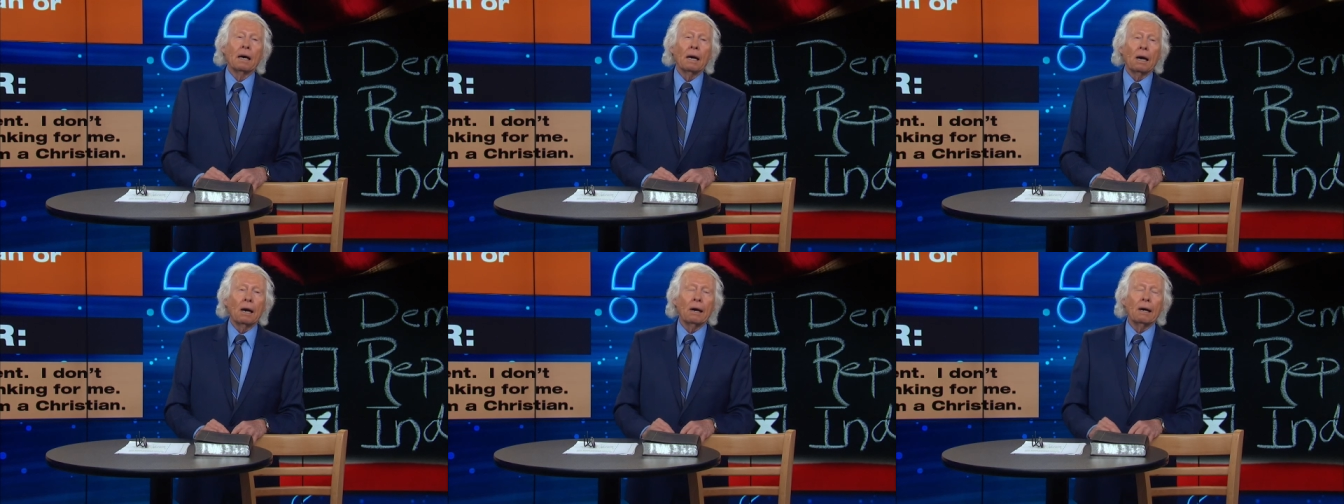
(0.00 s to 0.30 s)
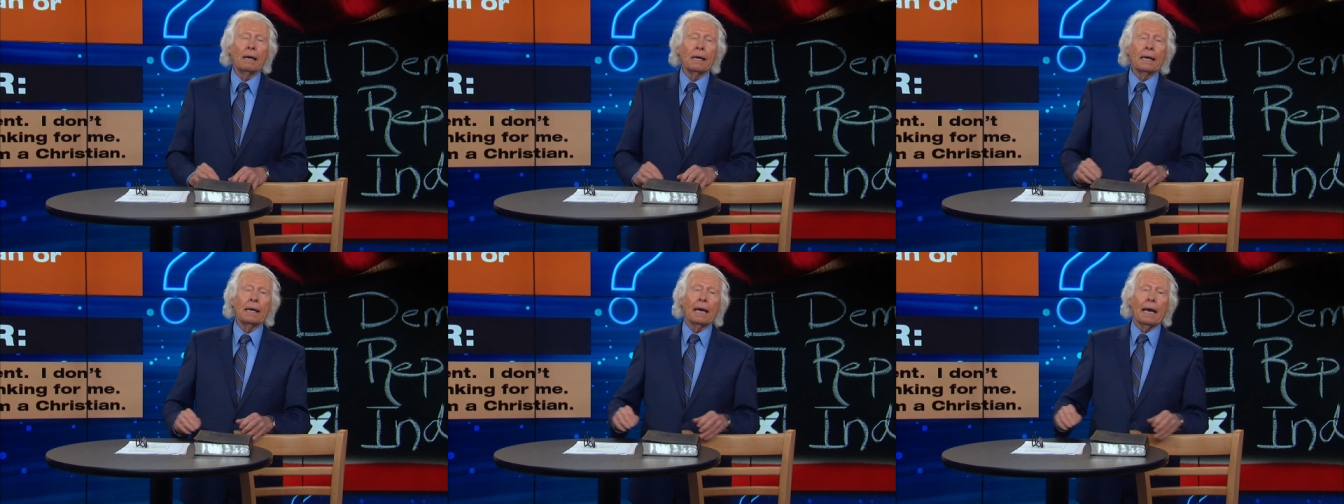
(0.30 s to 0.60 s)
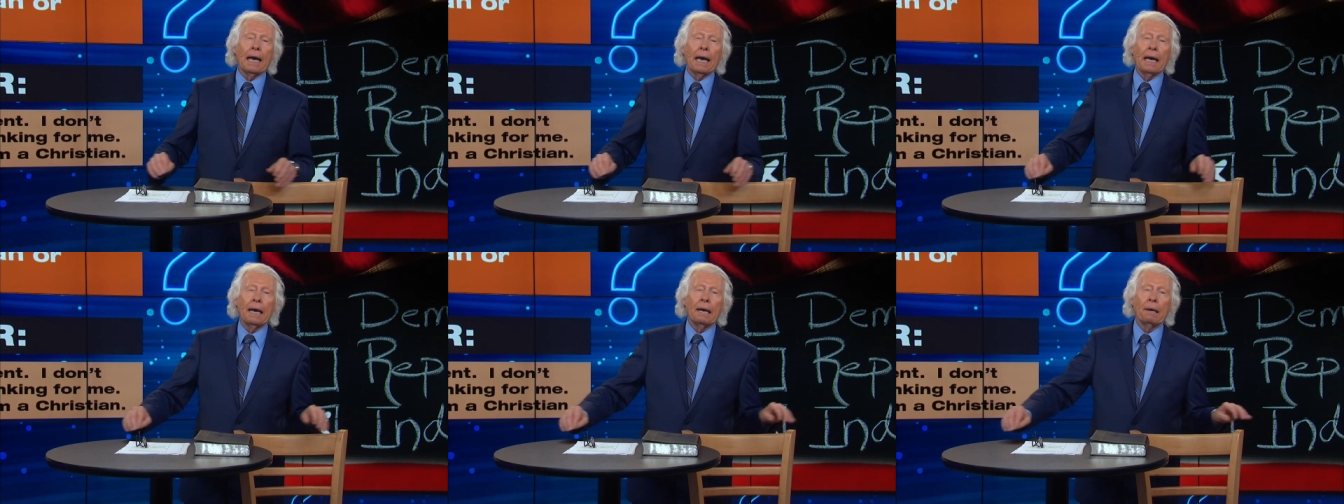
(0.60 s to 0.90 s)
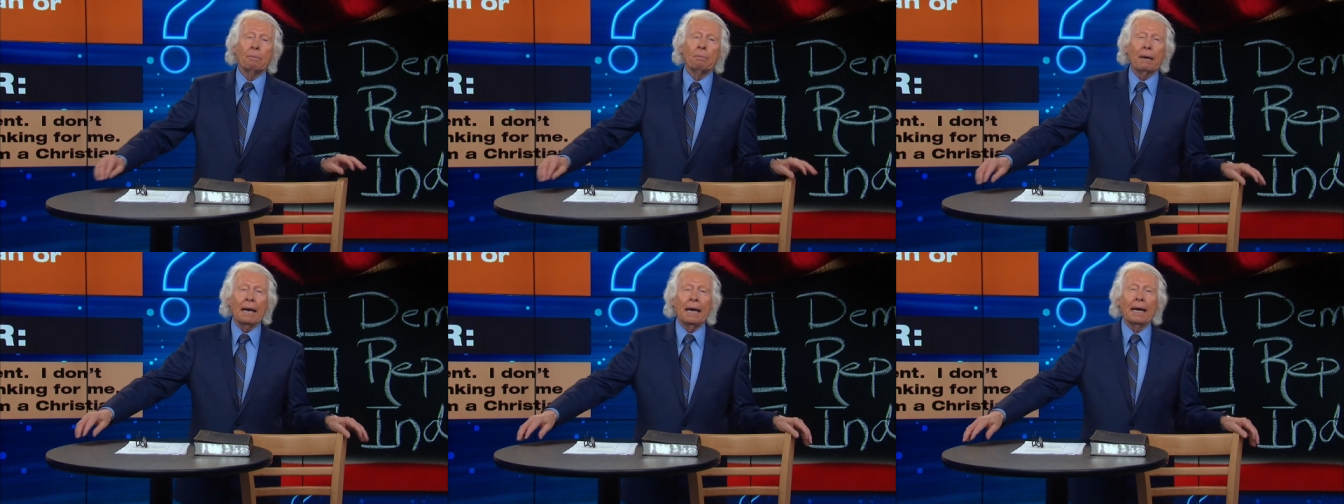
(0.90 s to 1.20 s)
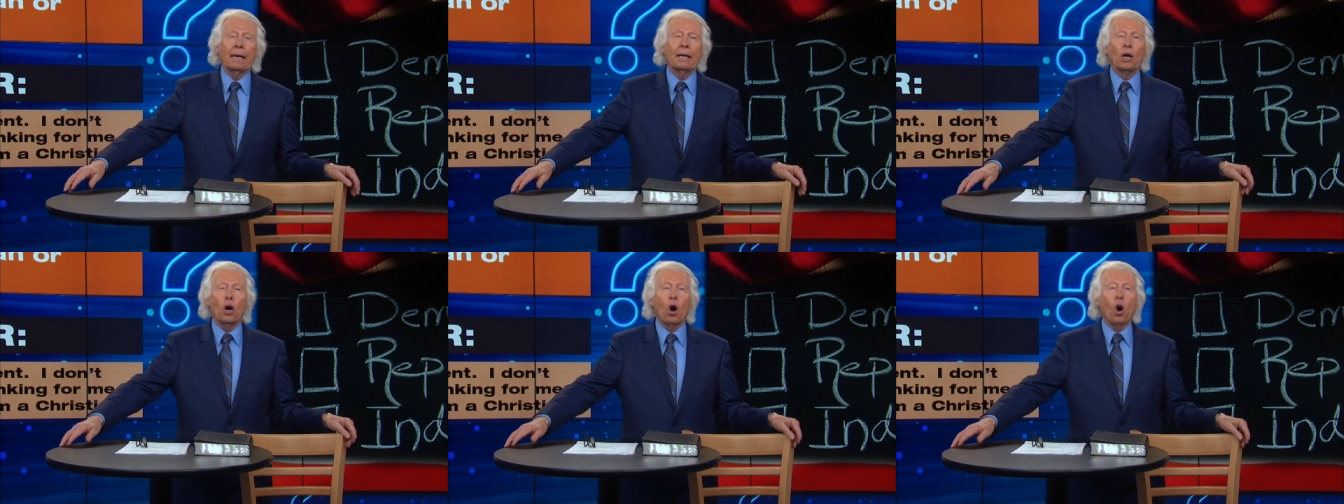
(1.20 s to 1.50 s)
I am
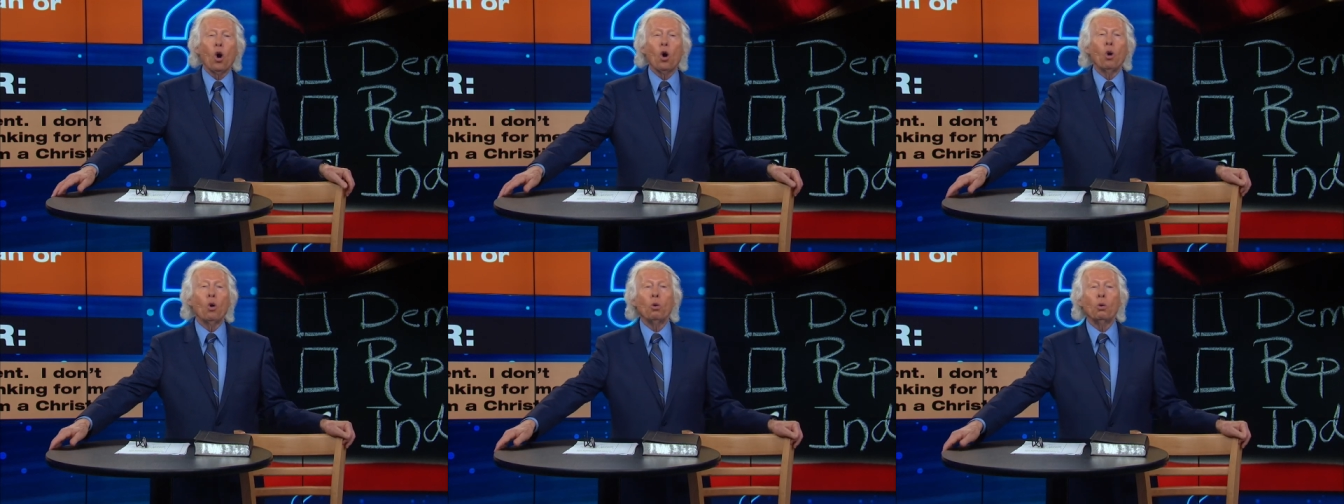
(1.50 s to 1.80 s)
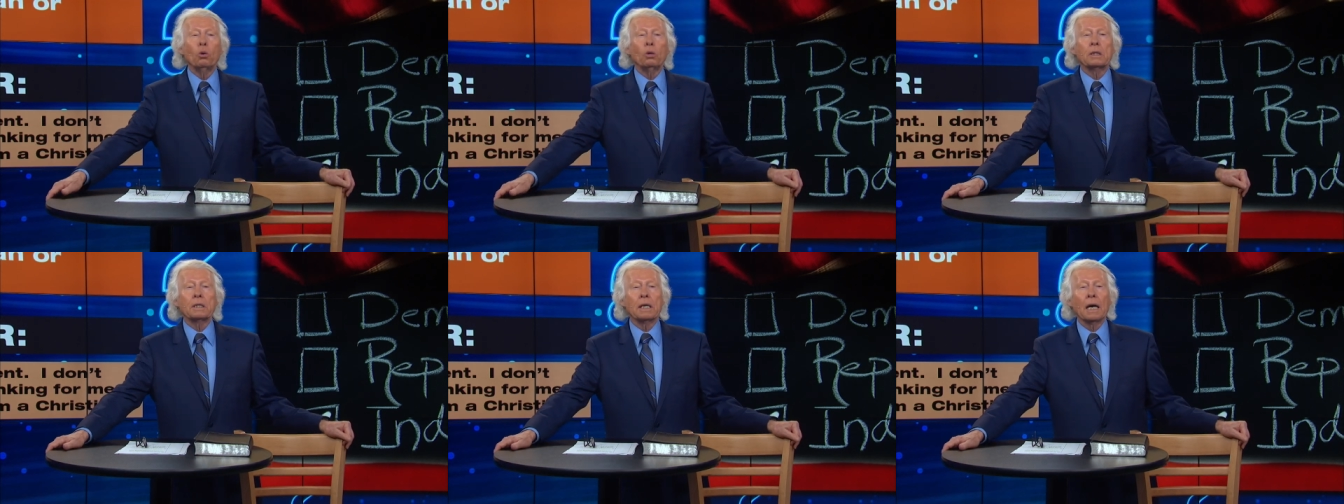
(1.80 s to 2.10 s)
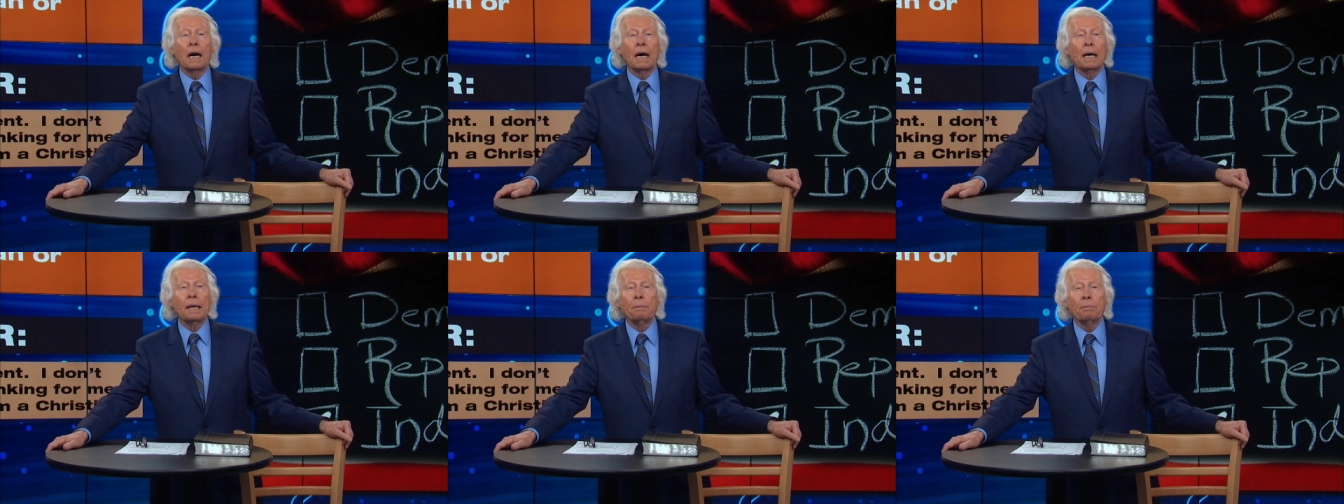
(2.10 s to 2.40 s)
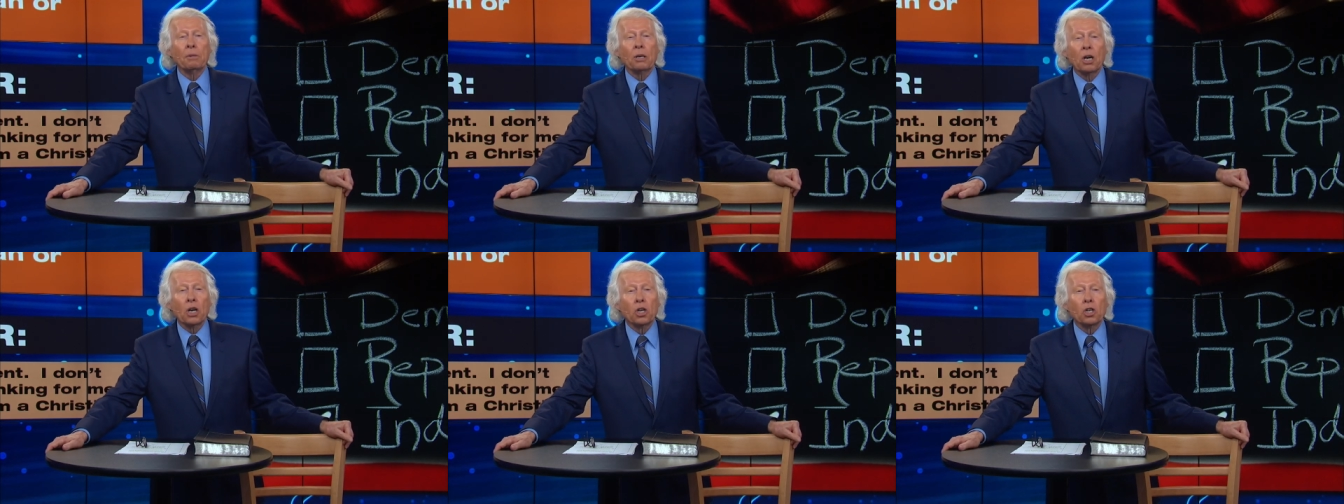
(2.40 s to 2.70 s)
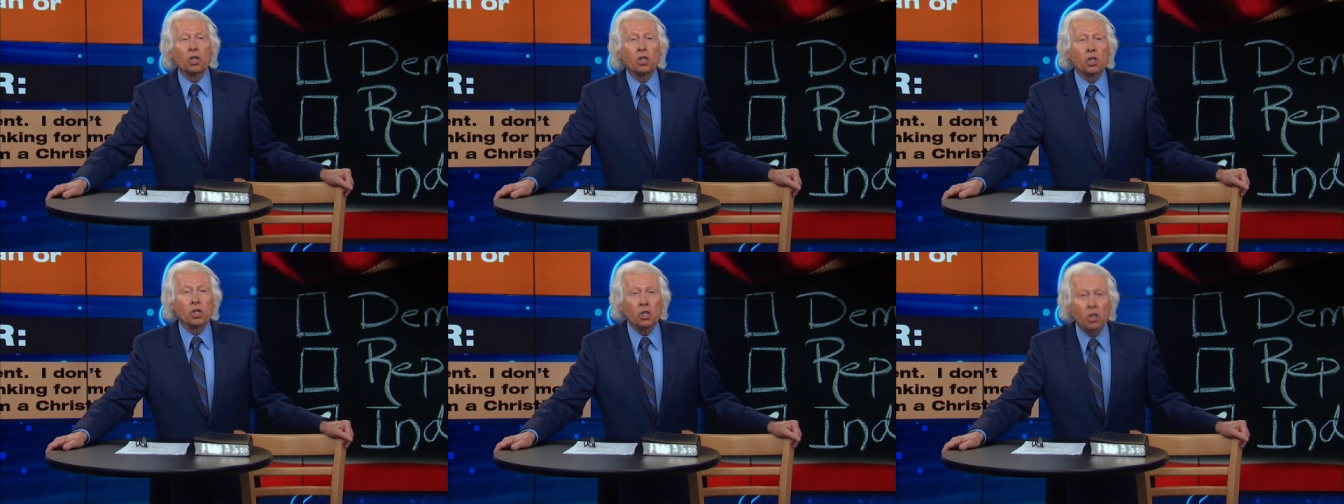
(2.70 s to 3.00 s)
an old time
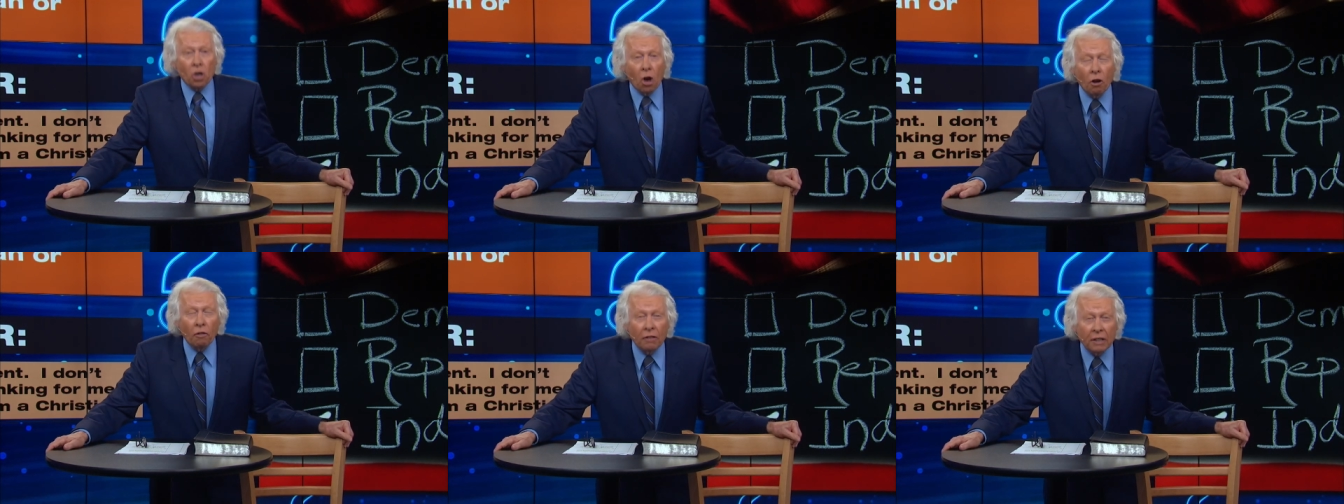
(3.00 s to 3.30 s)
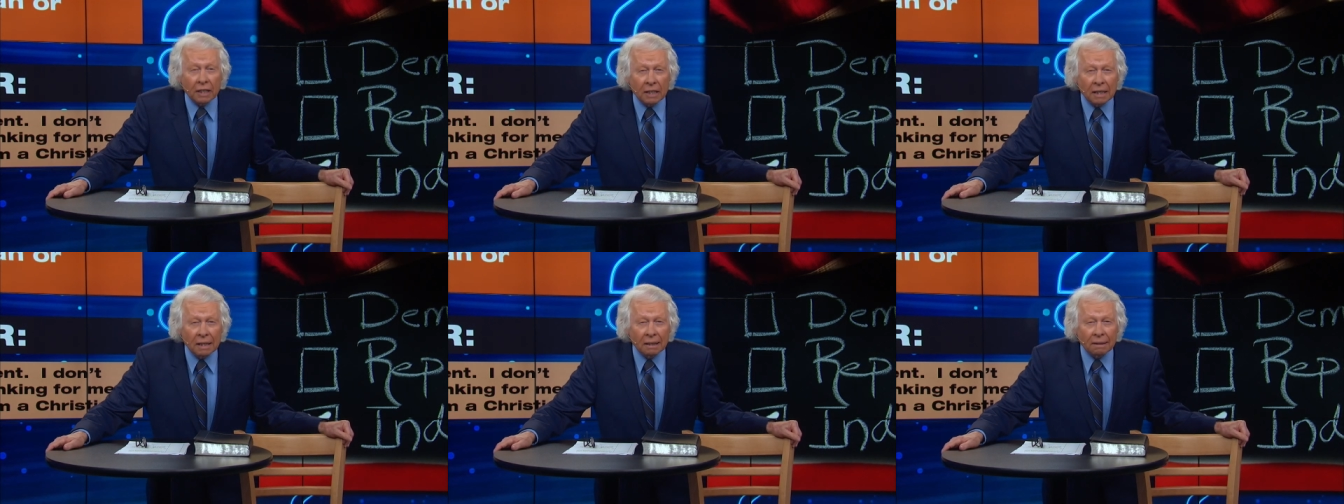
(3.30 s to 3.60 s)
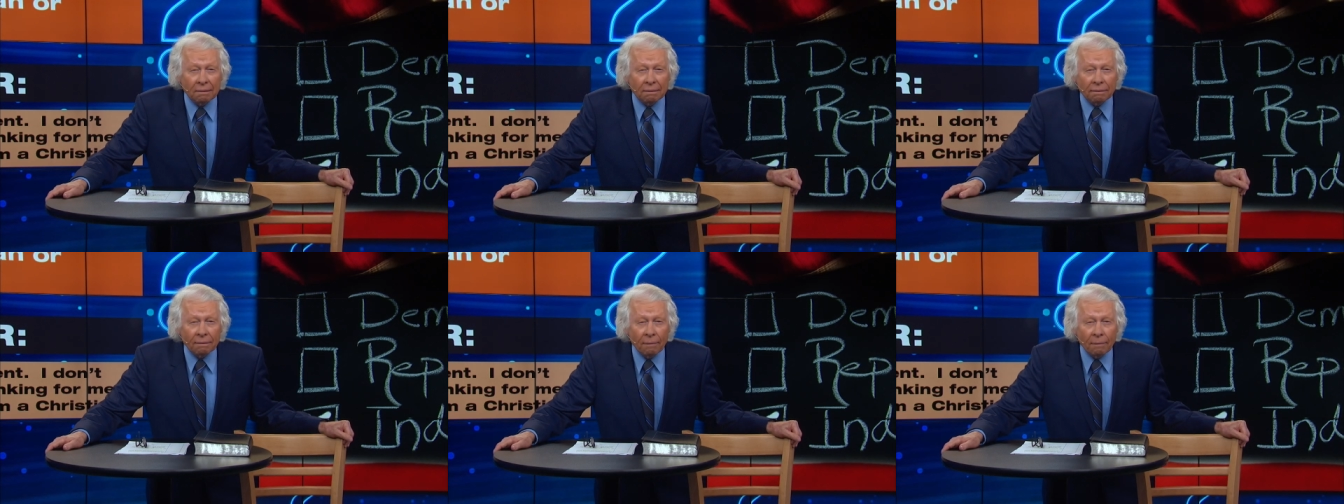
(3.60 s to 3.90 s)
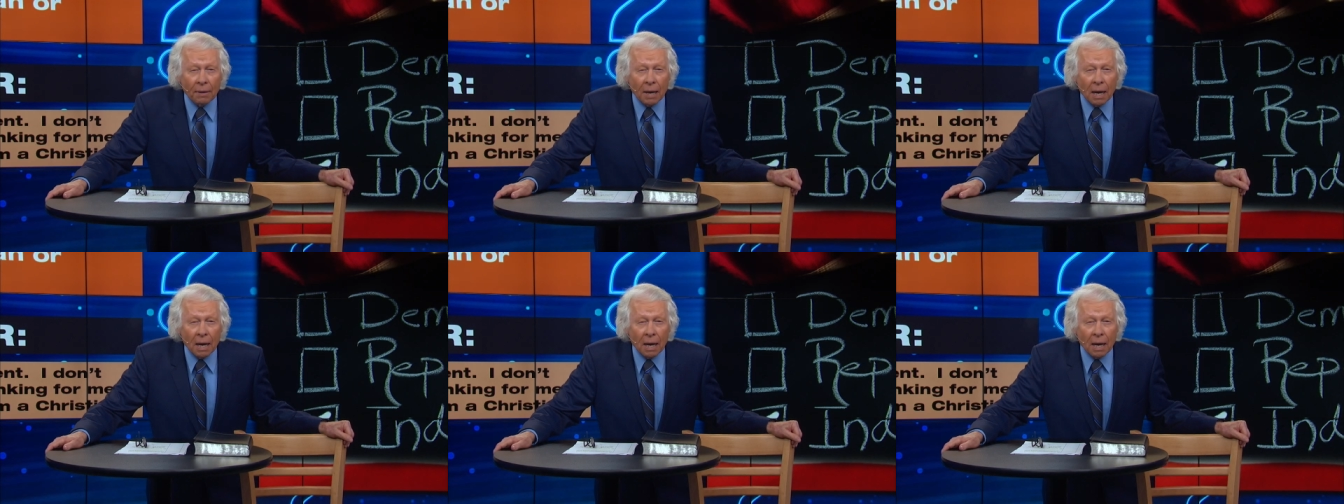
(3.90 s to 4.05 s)
conservative.